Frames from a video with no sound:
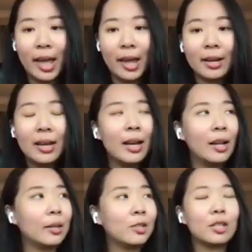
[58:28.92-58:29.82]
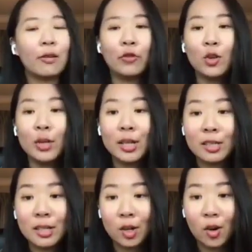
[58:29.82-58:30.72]
to add, just a few
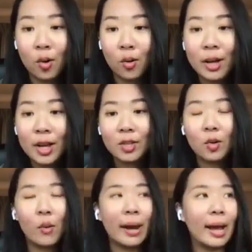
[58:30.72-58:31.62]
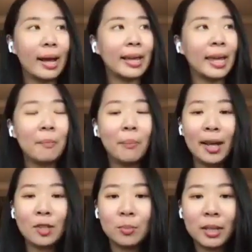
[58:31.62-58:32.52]
years ago, when I came
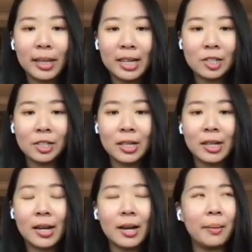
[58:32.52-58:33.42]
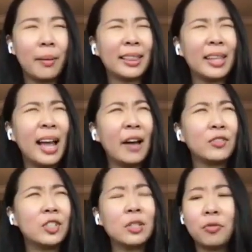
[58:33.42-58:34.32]
back to Malaysia, I think
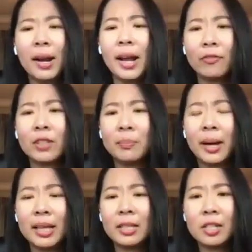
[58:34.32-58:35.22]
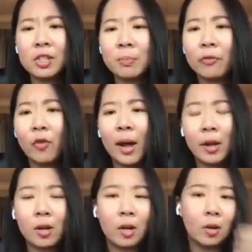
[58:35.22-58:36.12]
just right after my internship, before
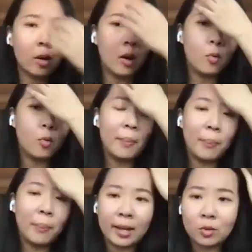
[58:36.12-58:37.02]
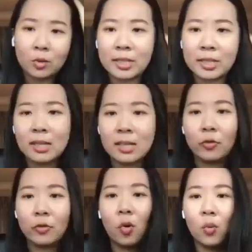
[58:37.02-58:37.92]
I went back to the
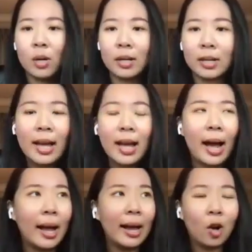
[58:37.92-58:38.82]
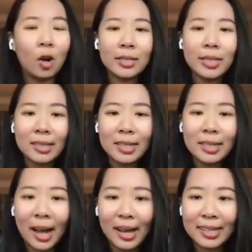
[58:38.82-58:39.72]
States for work, I
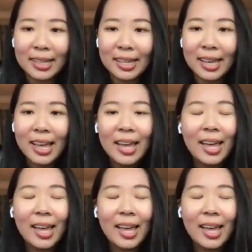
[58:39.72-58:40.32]
contacted Kagi,